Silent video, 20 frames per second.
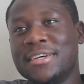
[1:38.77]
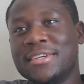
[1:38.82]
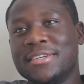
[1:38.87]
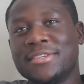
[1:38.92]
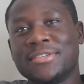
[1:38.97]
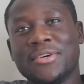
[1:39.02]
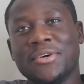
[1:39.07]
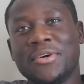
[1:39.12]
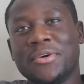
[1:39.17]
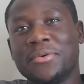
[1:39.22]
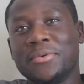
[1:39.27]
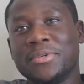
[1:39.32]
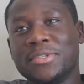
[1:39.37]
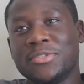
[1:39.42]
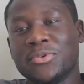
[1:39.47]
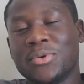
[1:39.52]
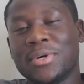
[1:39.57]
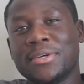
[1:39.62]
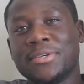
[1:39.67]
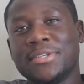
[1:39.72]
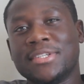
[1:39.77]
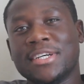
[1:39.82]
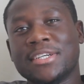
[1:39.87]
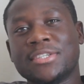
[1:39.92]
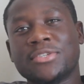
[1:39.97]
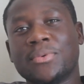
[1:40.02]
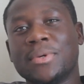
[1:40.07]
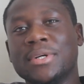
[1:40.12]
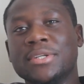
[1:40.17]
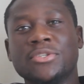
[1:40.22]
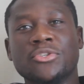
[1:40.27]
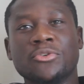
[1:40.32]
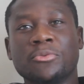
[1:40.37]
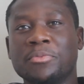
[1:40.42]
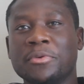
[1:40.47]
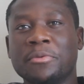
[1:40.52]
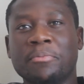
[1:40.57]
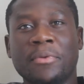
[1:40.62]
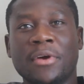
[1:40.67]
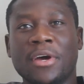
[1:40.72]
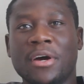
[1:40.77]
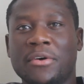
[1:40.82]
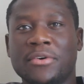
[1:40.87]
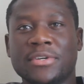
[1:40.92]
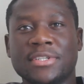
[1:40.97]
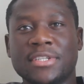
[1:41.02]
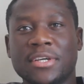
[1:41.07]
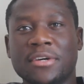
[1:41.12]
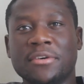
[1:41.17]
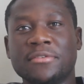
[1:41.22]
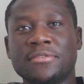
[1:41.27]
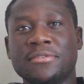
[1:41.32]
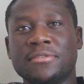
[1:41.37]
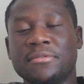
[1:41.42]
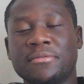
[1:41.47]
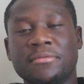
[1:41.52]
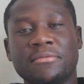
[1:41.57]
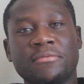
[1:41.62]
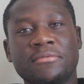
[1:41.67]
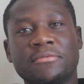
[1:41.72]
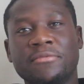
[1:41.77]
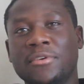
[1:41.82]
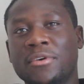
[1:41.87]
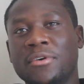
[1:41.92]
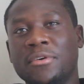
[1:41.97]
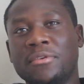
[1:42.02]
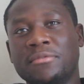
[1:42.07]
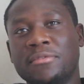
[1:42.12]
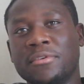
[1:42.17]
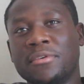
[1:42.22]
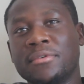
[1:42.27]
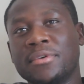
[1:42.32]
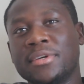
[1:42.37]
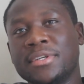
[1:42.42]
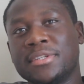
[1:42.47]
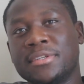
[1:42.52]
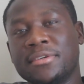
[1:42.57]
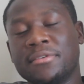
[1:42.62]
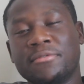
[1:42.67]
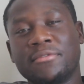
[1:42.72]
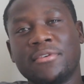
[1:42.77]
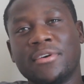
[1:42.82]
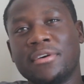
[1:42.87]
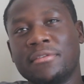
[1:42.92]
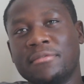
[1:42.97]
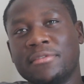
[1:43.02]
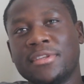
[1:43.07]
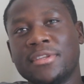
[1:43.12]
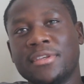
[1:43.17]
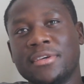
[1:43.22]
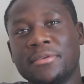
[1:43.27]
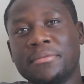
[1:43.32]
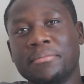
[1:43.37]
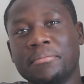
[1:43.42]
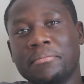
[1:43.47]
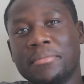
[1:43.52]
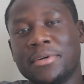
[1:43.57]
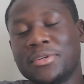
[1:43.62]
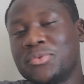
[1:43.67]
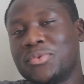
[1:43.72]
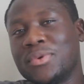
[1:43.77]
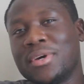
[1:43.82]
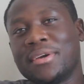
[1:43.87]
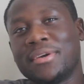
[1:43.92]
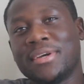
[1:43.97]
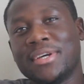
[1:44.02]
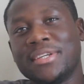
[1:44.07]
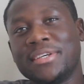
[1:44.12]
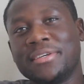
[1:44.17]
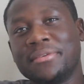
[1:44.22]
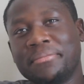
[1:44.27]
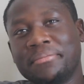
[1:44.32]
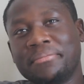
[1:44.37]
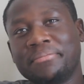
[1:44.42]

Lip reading: So we just want to prepare ourselves for it, for everything. But we are ready.